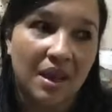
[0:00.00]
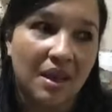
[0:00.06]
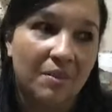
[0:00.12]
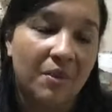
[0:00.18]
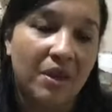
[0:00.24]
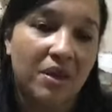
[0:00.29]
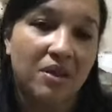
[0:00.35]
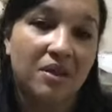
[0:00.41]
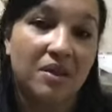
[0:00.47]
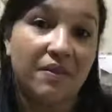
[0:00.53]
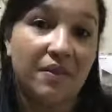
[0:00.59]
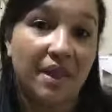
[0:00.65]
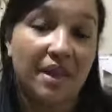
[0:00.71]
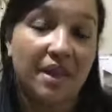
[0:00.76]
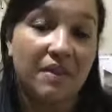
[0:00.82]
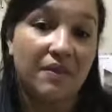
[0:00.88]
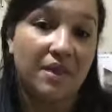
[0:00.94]
Because if
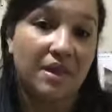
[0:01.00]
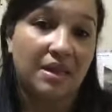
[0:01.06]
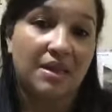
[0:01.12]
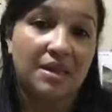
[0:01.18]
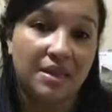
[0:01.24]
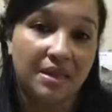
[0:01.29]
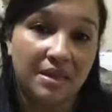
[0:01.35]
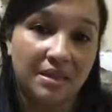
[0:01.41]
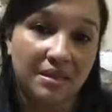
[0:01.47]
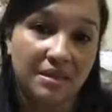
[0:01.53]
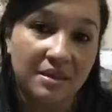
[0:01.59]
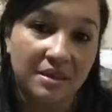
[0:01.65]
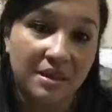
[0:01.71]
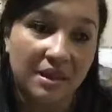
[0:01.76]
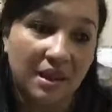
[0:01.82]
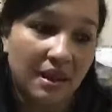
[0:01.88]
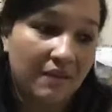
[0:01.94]
they give it easy,
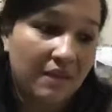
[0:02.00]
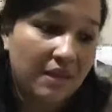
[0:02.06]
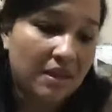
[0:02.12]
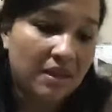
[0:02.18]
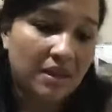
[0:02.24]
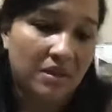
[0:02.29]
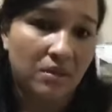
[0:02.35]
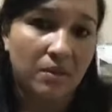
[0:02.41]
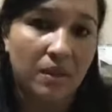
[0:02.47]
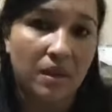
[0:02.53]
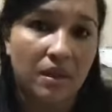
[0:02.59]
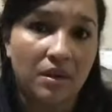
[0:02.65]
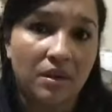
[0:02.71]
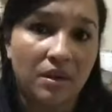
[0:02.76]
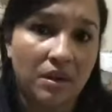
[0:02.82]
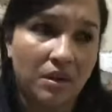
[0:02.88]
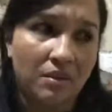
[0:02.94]
everything that you'll be
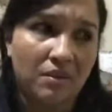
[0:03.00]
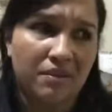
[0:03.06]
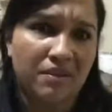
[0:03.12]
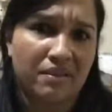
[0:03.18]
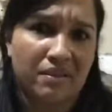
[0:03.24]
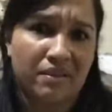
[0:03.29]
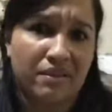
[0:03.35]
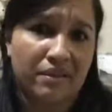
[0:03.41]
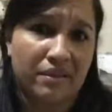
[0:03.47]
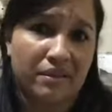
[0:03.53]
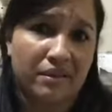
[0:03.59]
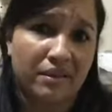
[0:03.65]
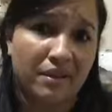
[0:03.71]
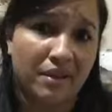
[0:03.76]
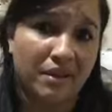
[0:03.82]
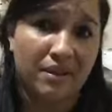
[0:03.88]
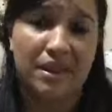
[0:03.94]
learning
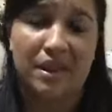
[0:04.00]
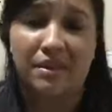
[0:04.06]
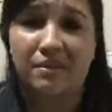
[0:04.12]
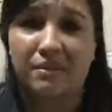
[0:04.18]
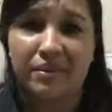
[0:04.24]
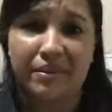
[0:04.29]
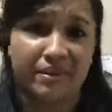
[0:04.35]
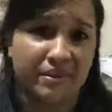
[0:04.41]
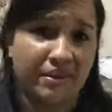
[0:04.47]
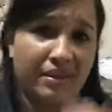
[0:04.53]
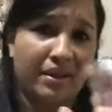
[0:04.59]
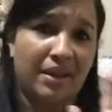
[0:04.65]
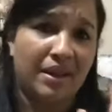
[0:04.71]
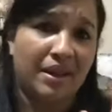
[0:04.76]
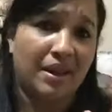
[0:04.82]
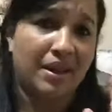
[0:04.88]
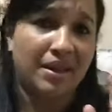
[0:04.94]
is like
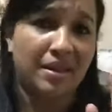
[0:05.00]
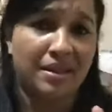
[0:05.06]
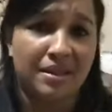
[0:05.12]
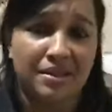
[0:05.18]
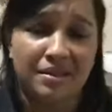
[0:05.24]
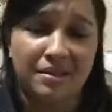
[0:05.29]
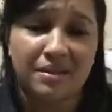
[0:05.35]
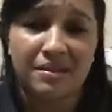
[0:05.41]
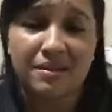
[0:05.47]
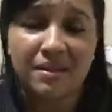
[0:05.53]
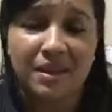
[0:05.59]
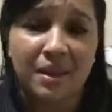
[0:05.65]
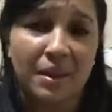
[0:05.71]
easy, you know.